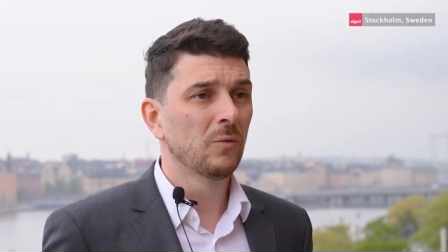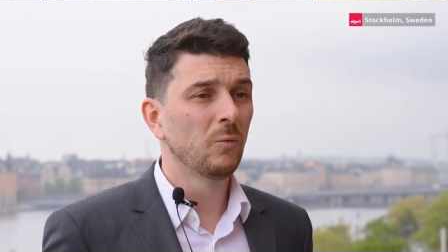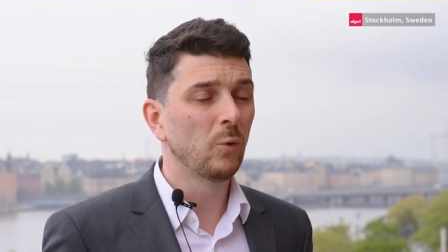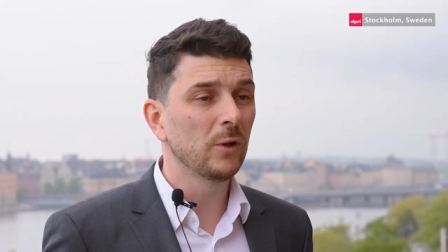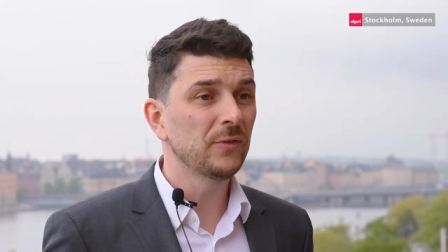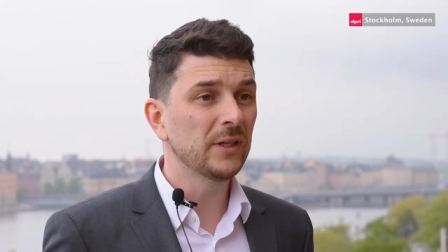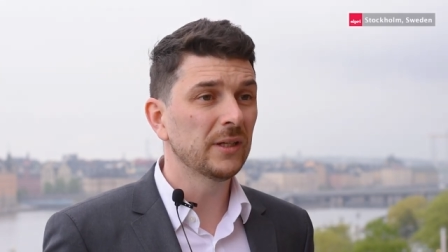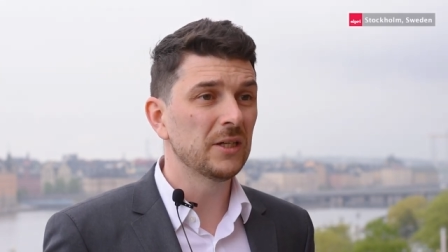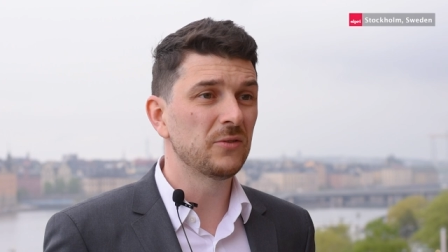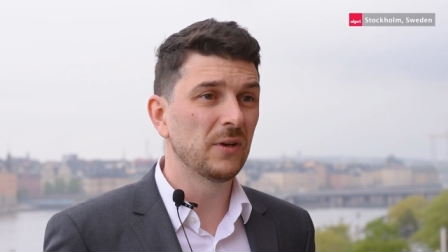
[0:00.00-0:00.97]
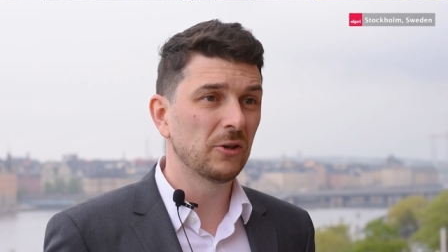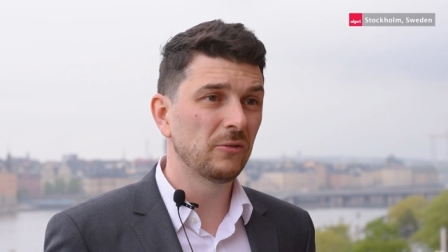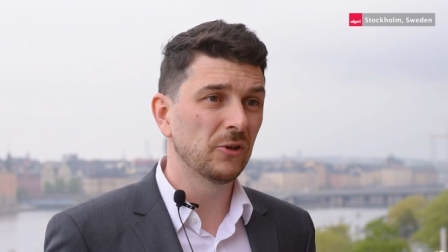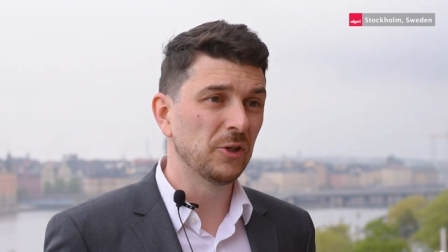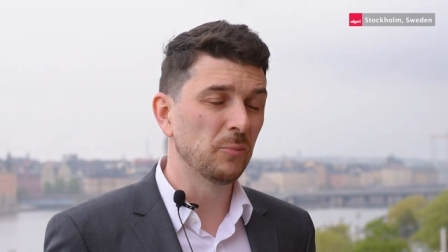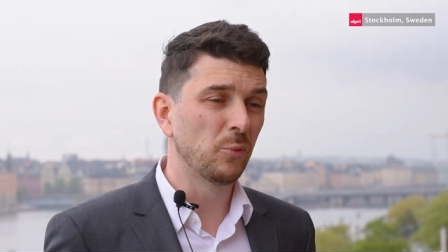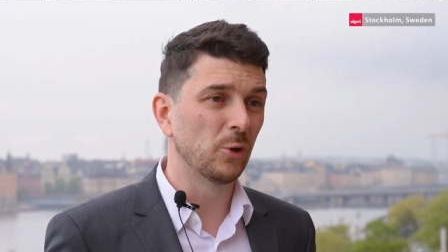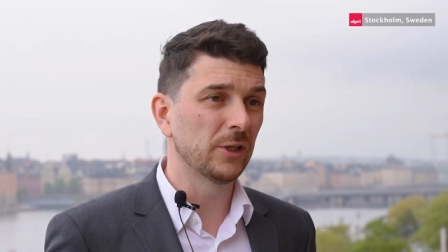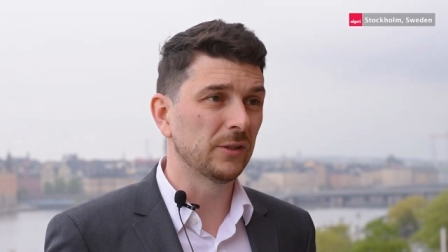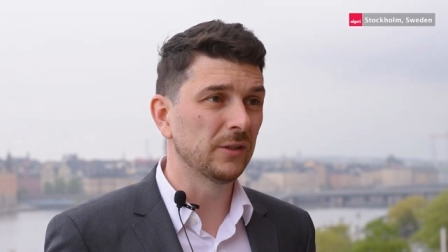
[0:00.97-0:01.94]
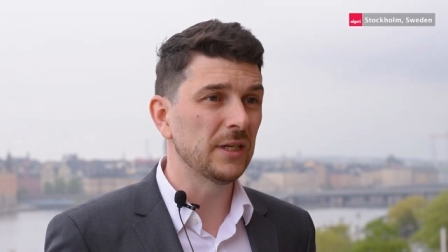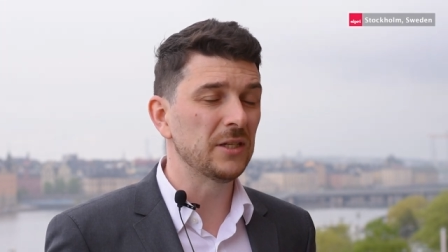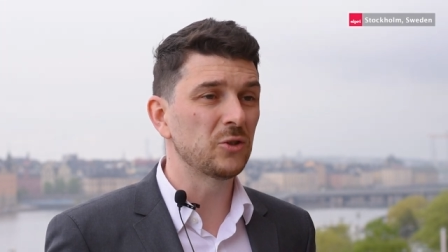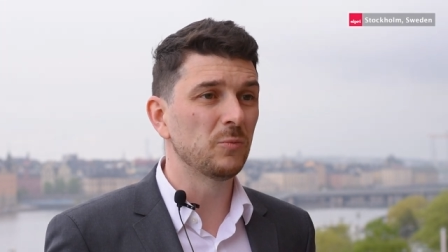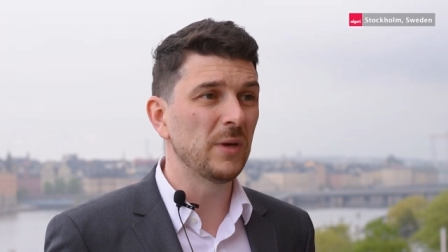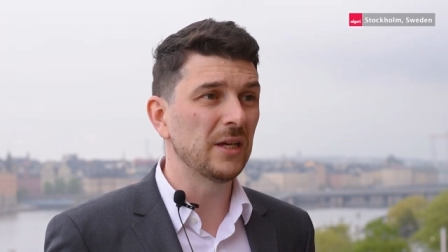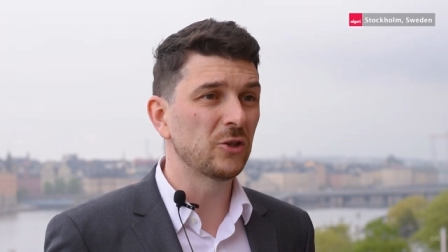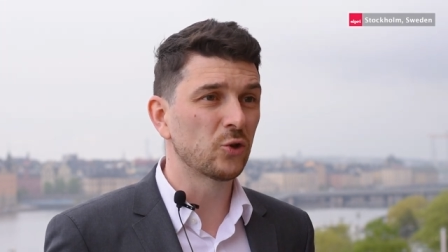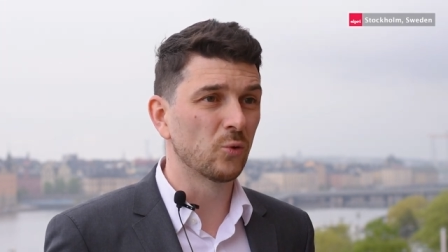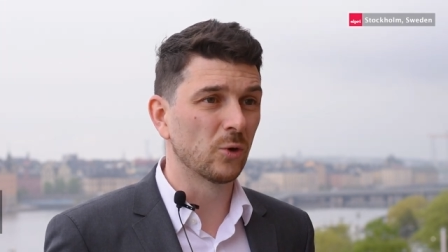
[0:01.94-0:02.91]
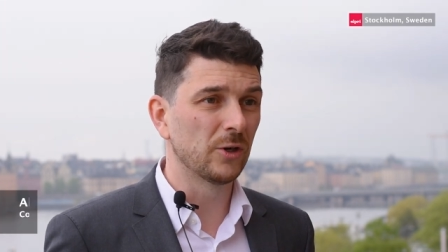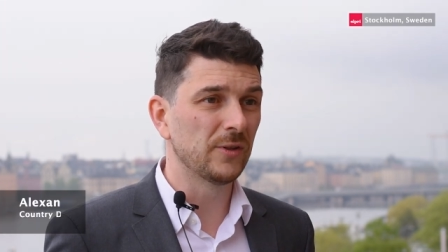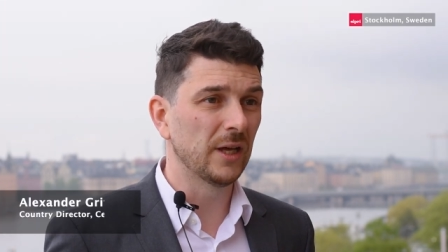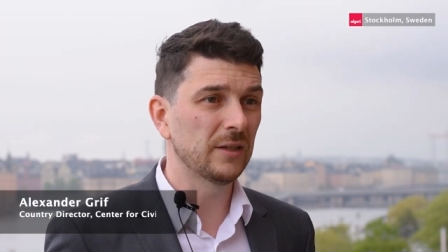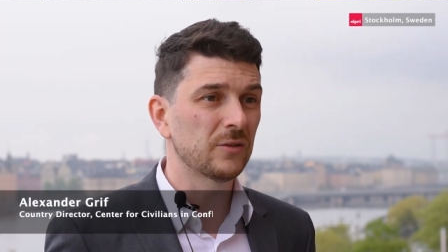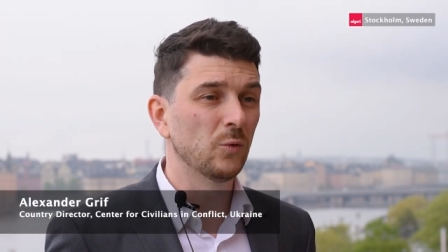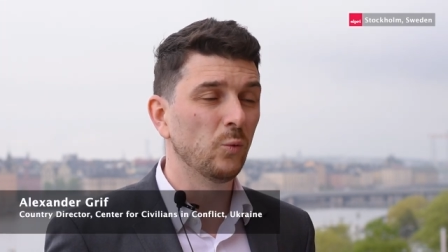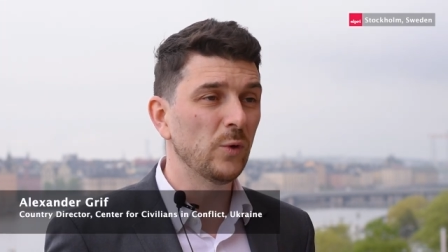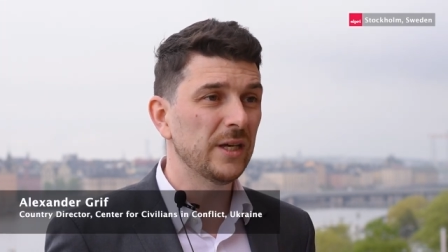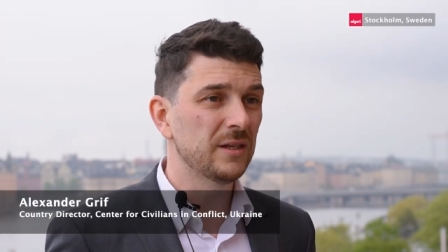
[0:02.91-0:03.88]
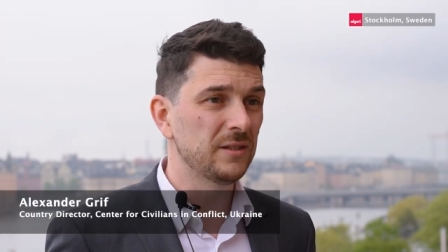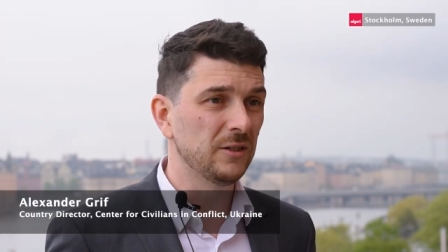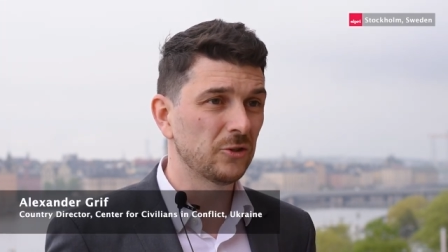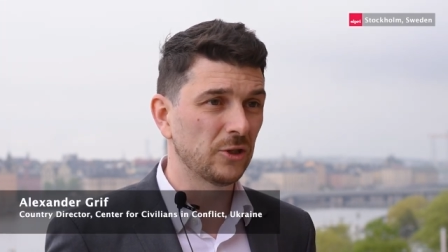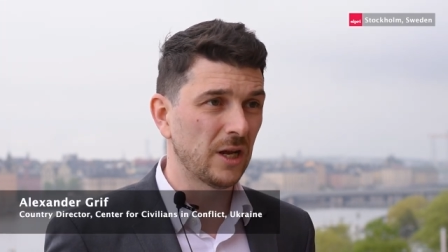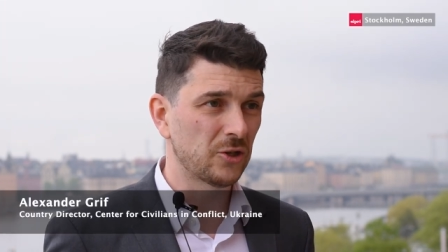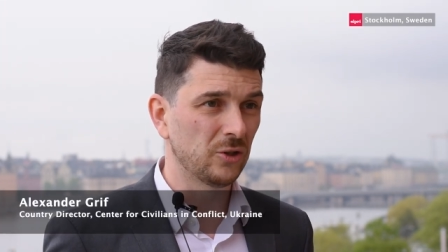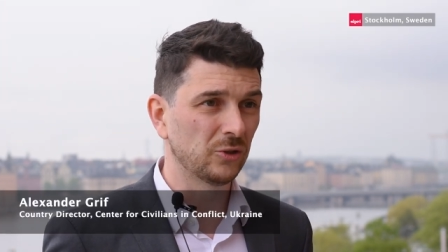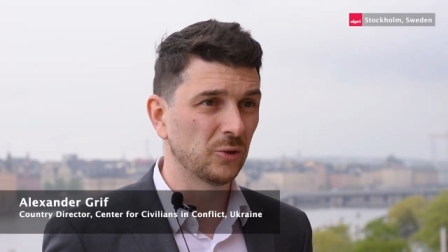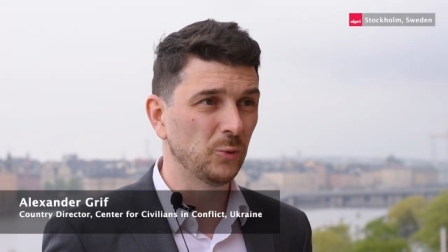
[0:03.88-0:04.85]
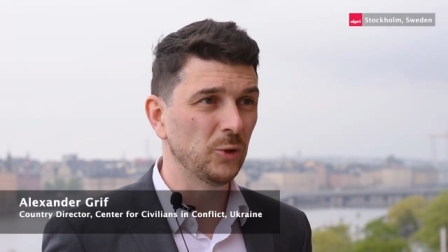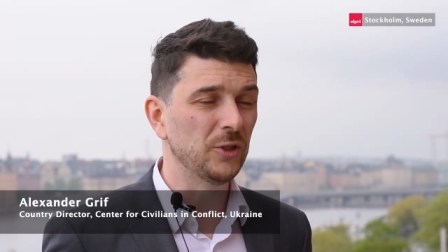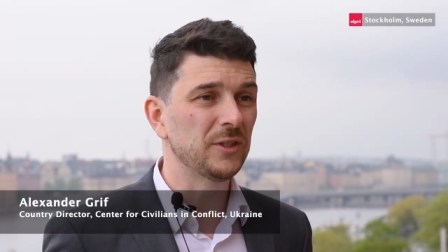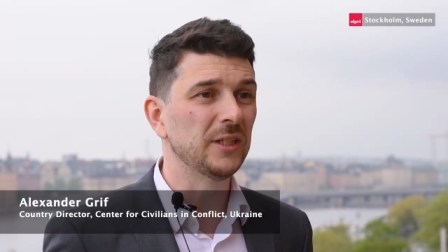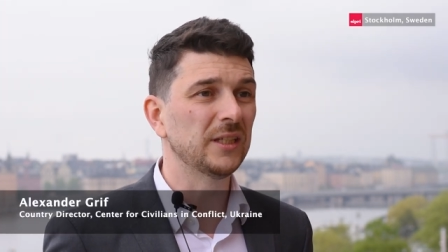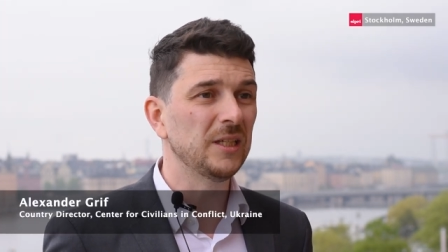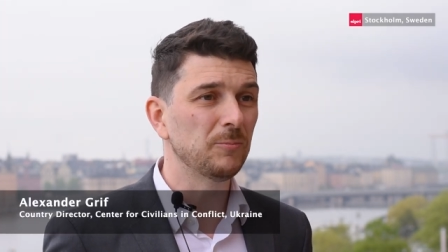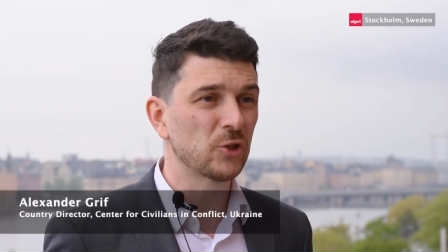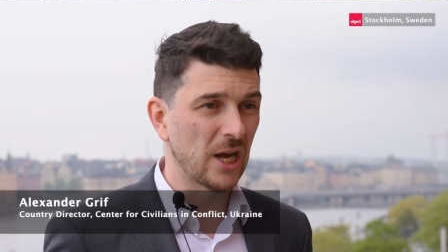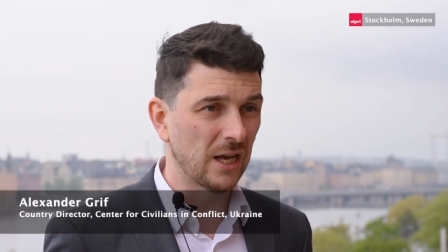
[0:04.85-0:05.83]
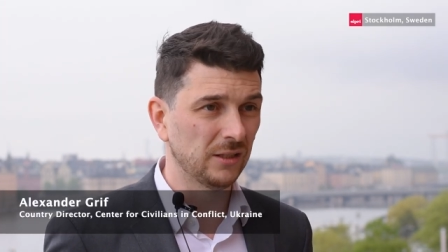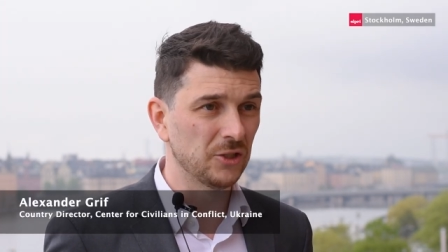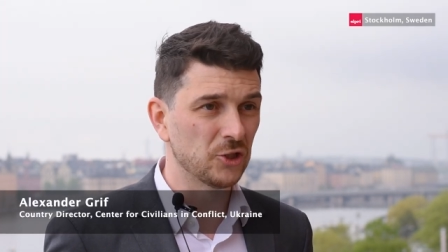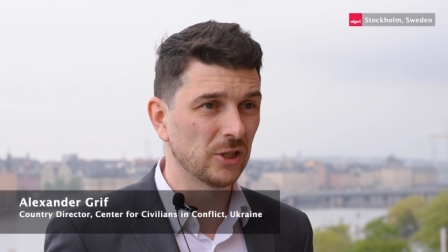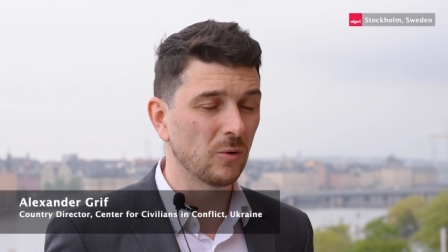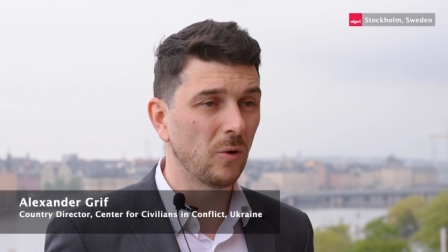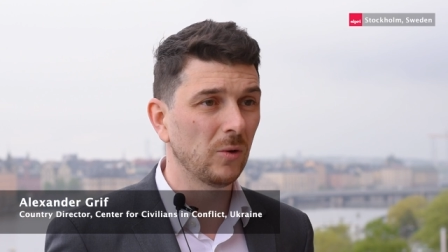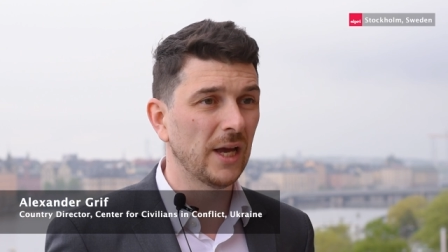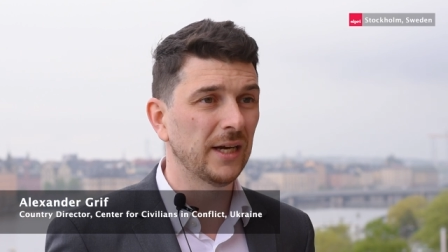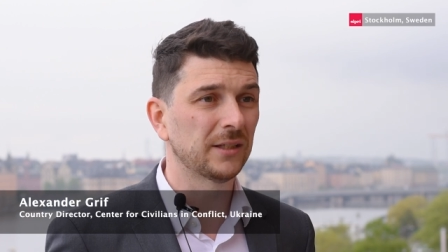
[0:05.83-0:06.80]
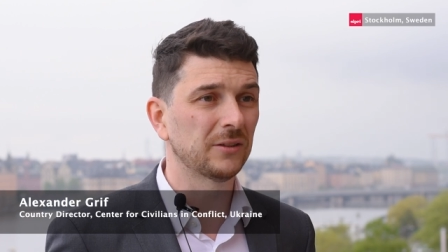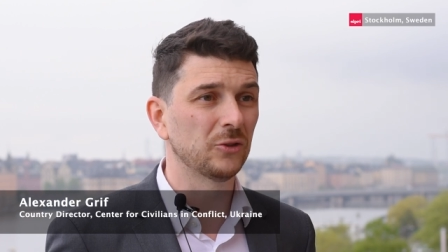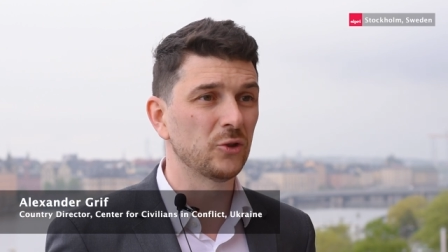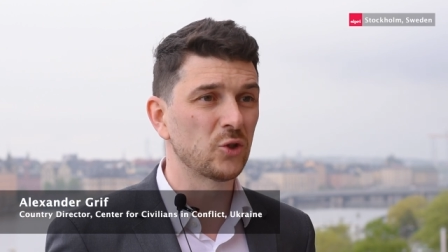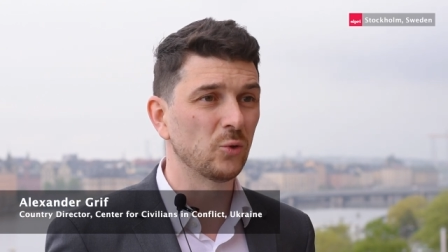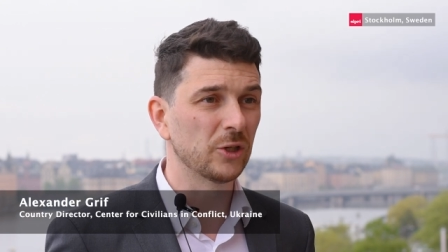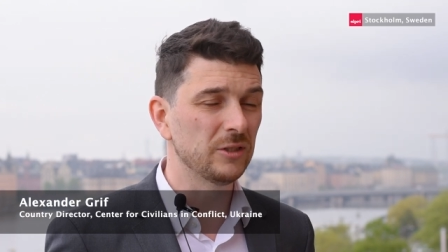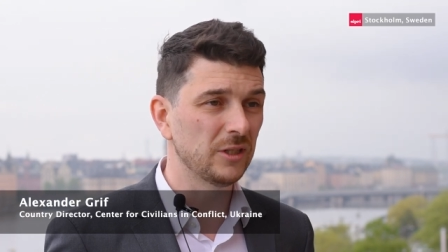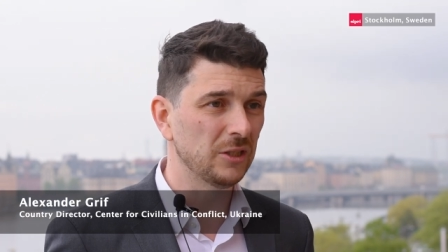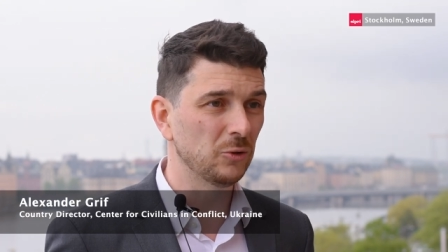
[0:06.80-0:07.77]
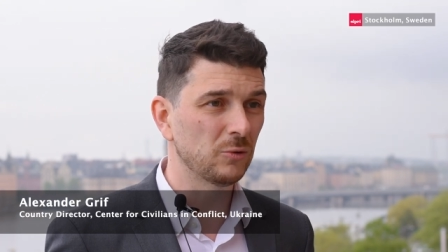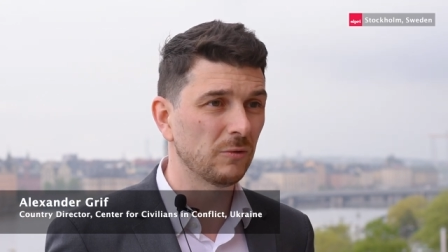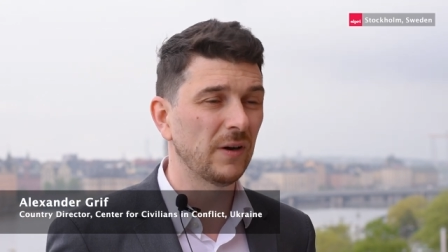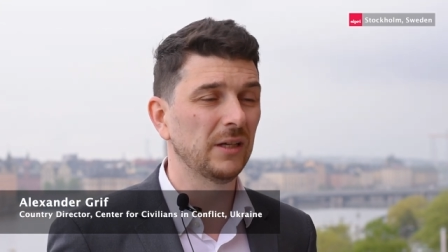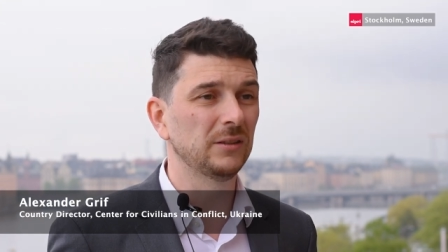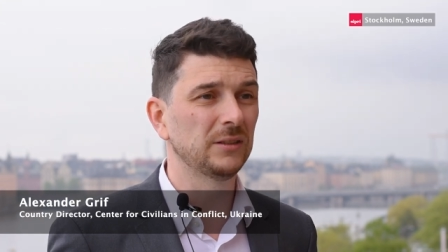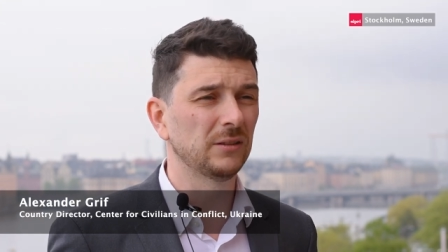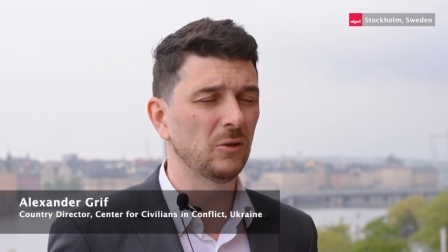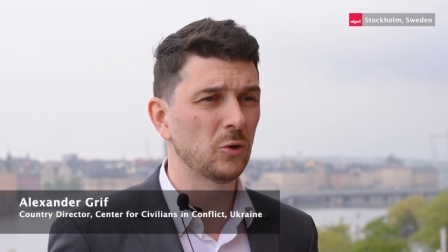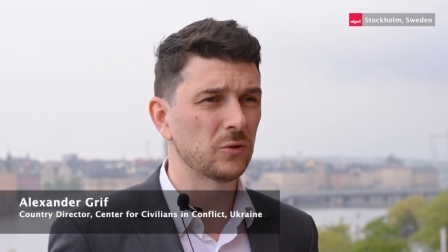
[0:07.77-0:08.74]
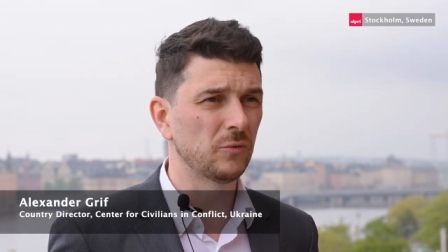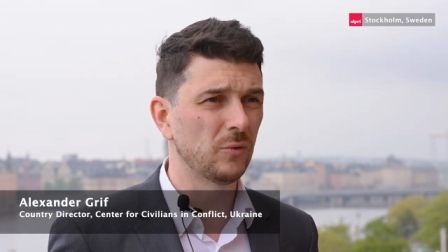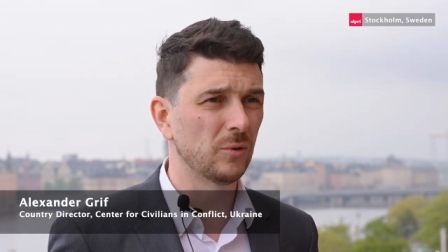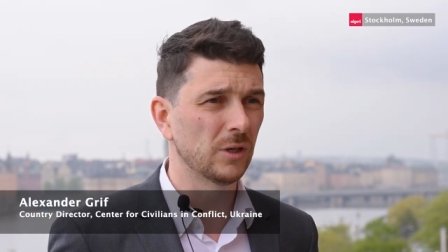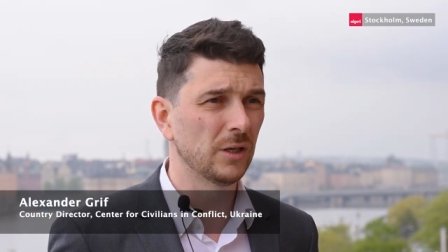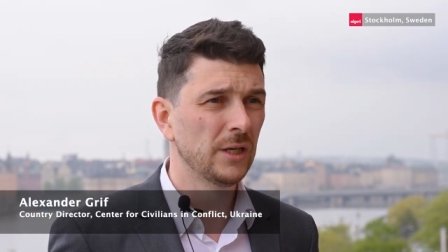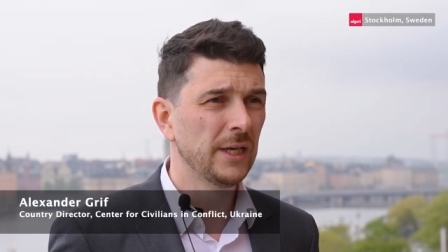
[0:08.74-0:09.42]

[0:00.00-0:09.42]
One thing that is very, very important is to make sure that we as the international community keep challenging all actors who continue to violate the laws of war.